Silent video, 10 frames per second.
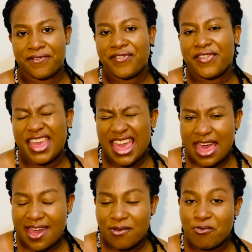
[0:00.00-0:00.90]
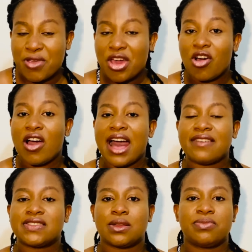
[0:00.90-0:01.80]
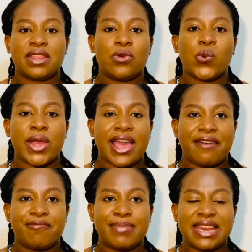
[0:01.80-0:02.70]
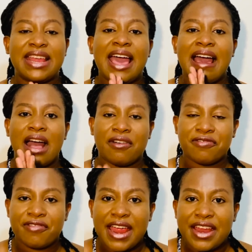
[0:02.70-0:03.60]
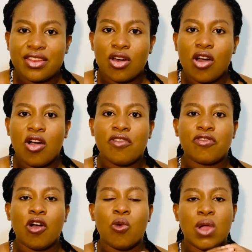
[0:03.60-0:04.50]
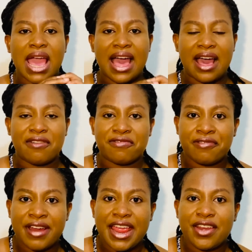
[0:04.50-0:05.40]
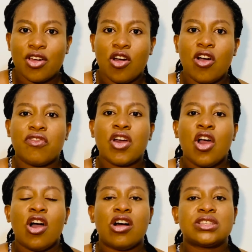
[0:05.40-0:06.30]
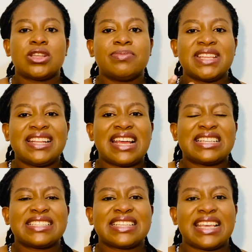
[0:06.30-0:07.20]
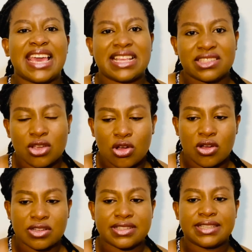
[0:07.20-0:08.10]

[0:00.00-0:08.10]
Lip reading: Fear. We all have something we have been afraid of, or we are afraid of, or something that scares us.